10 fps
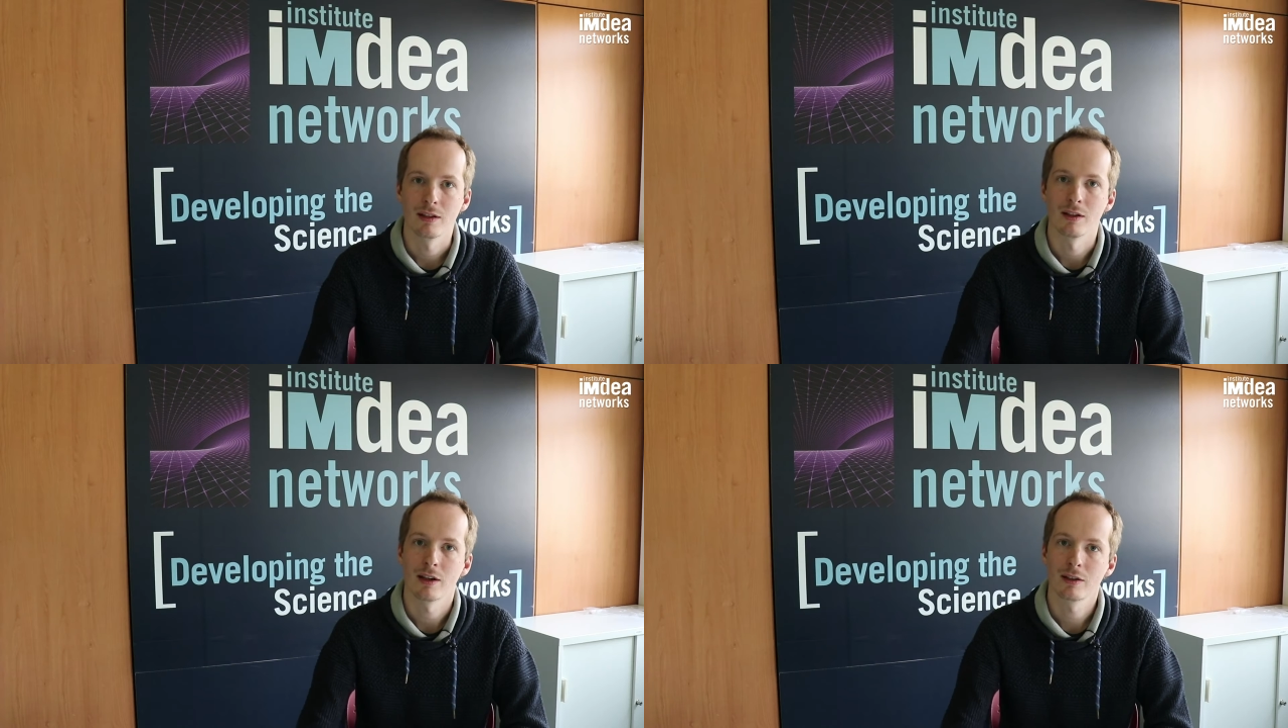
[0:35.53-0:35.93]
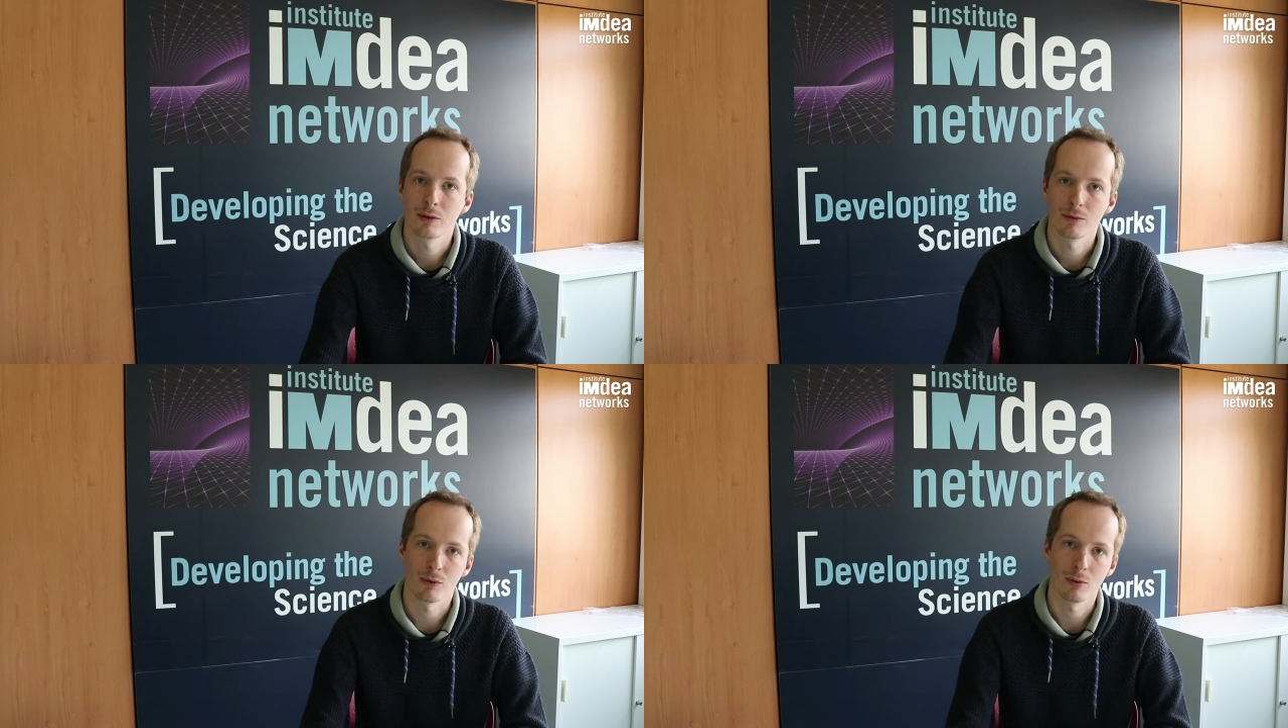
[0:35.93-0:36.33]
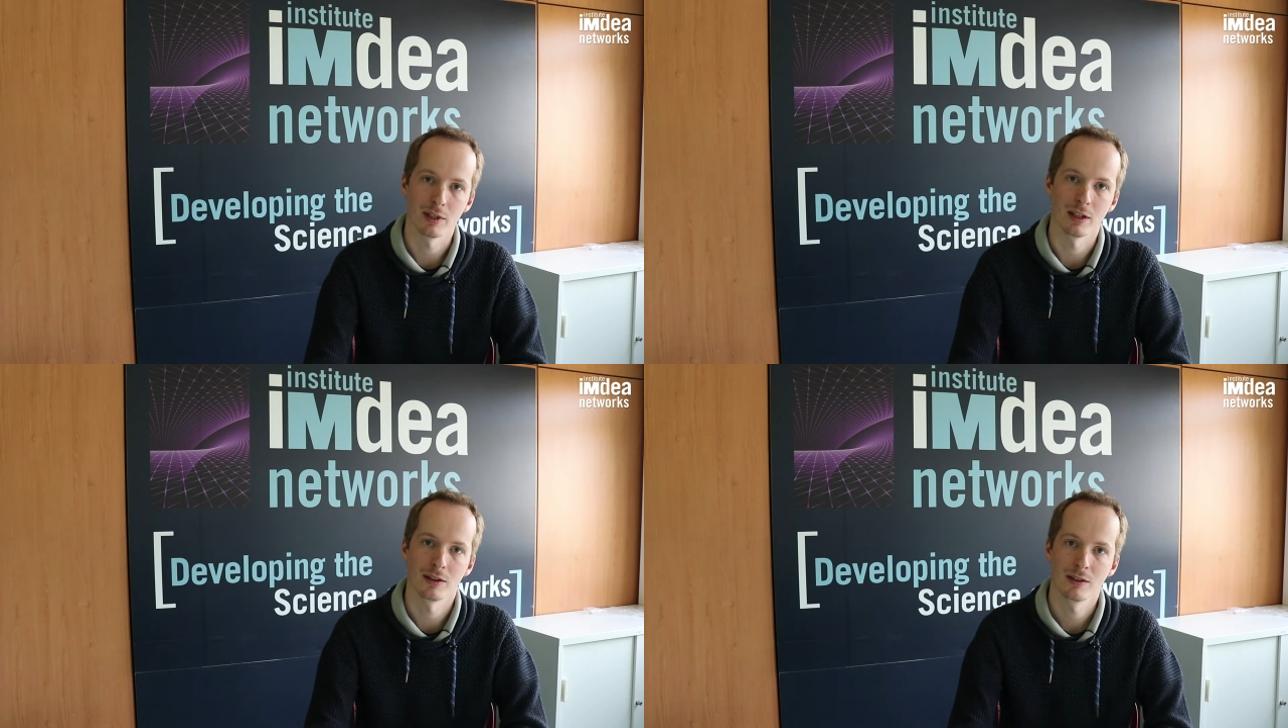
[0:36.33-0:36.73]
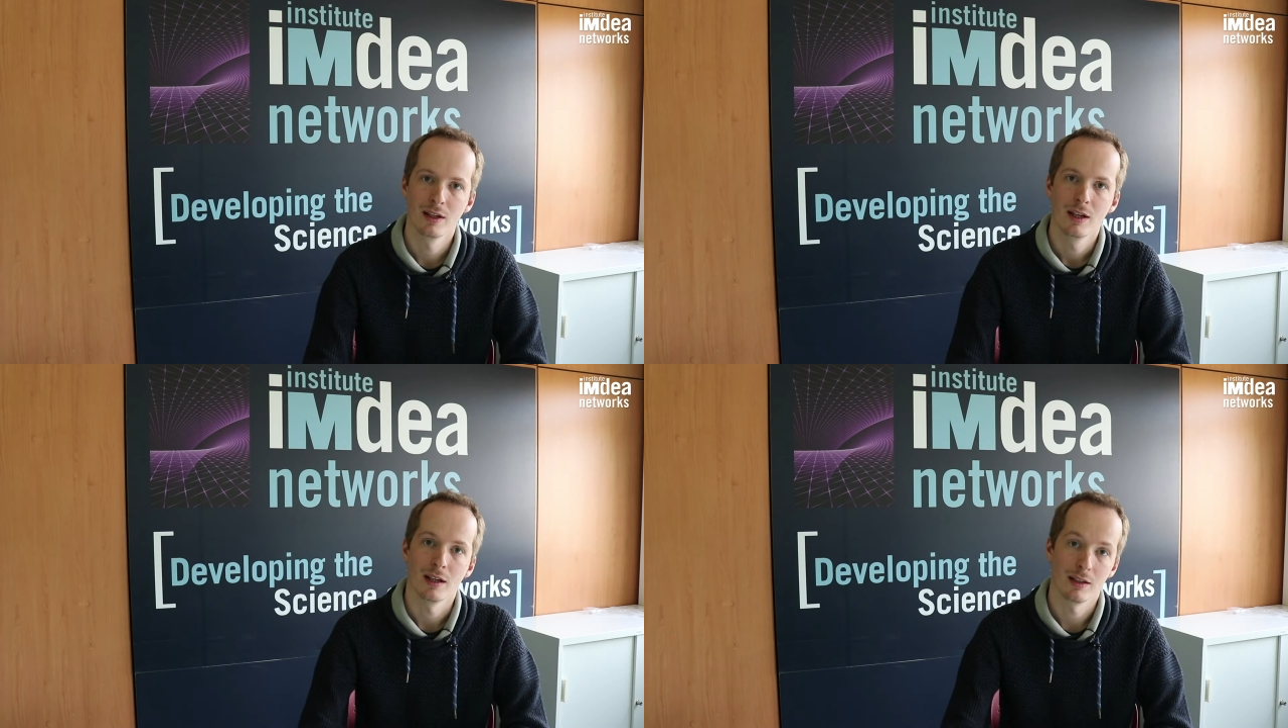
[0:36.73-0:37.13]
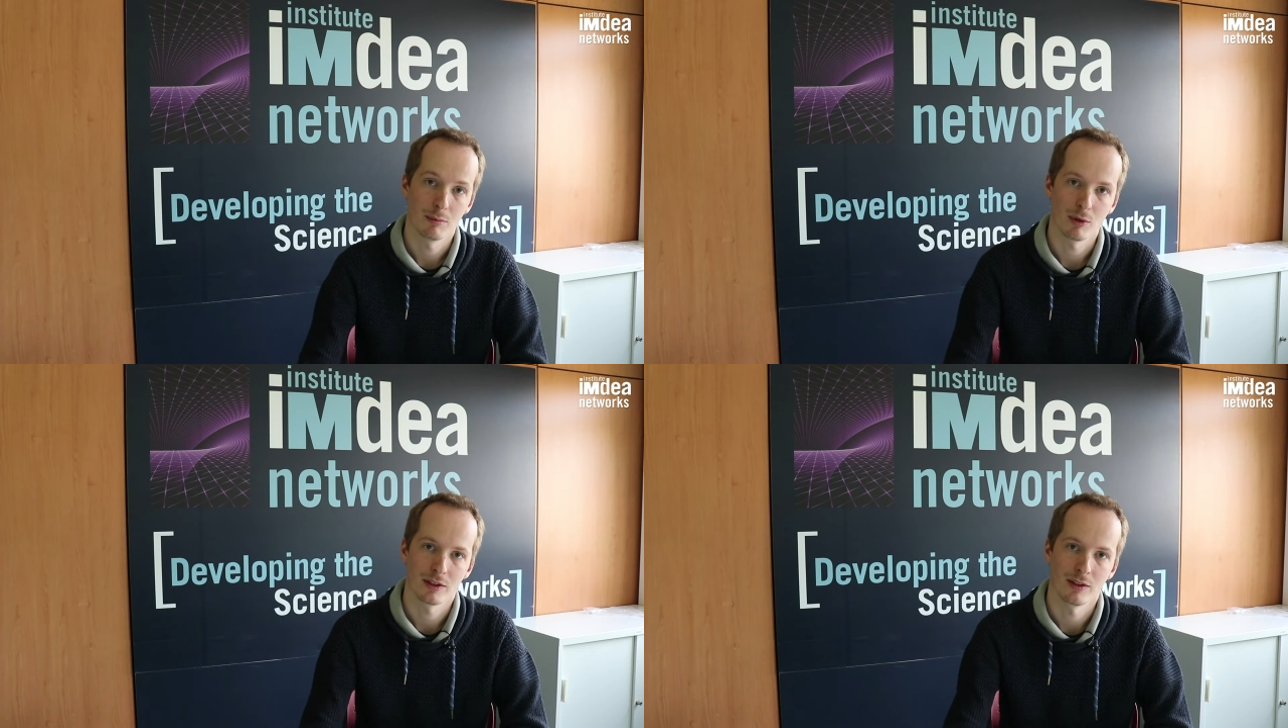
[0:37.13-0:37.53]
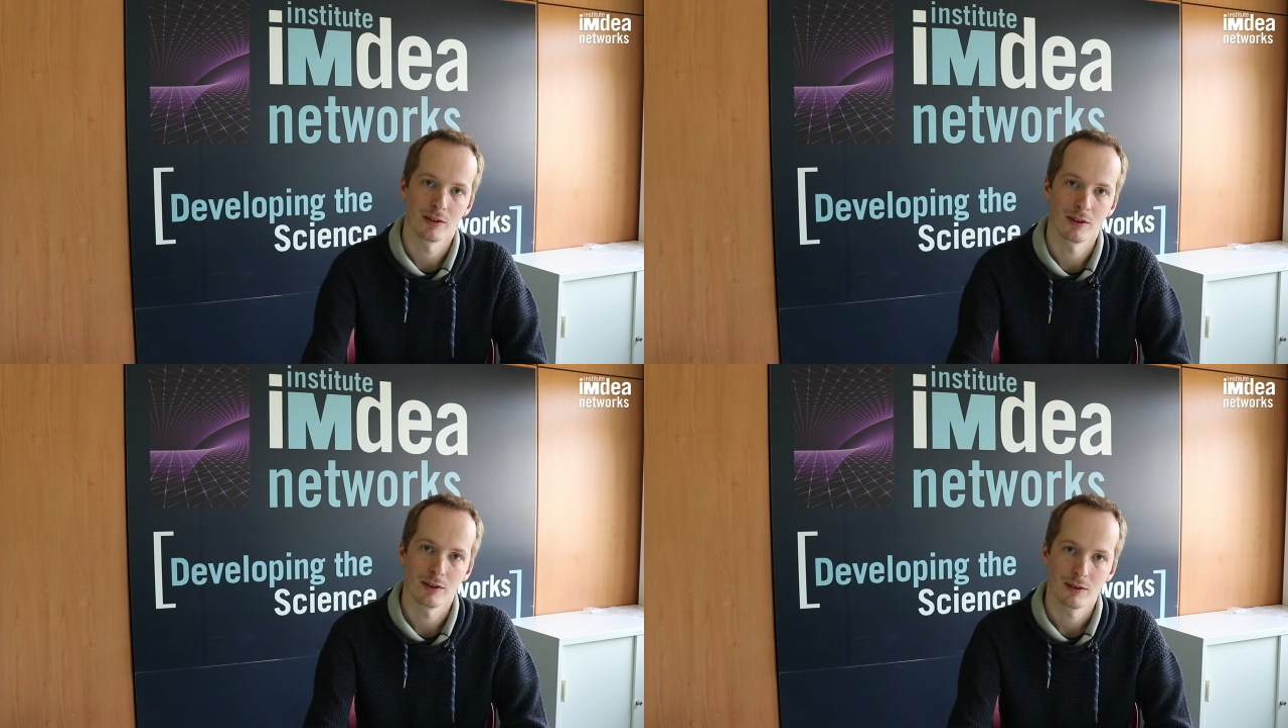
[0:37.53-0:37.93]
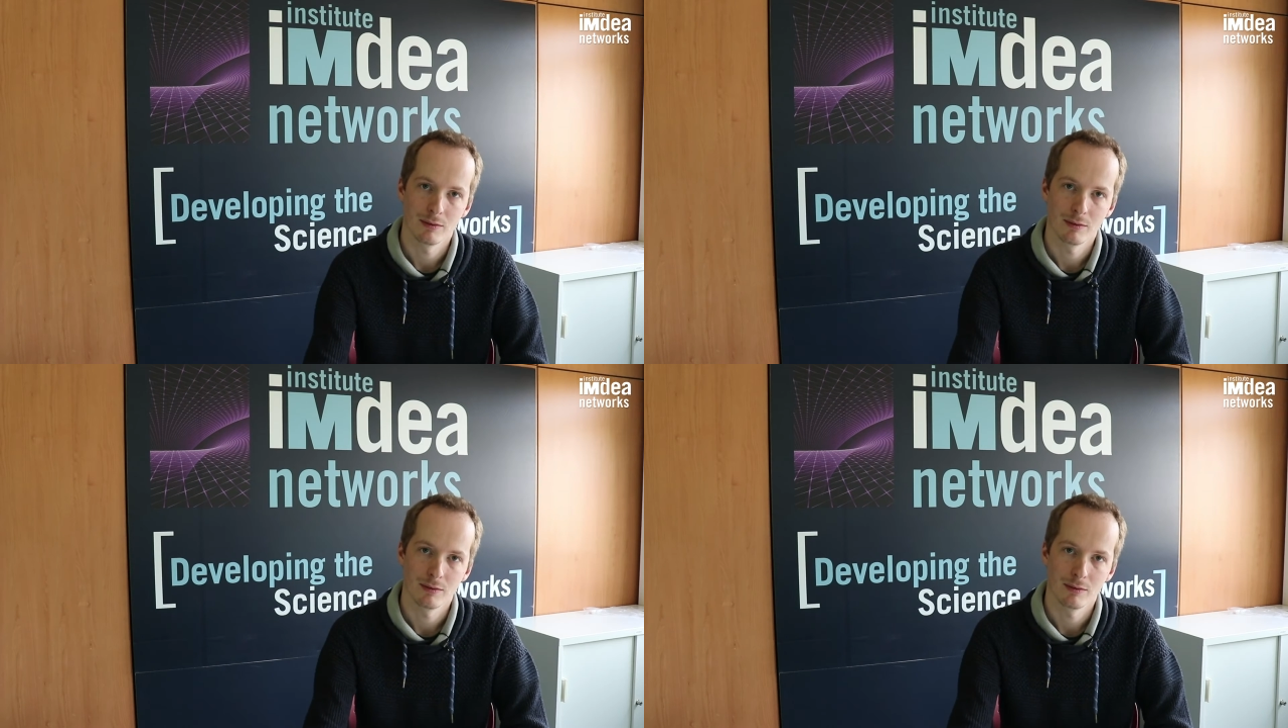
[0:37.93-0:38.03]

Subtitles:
and the actors forming it and their practices.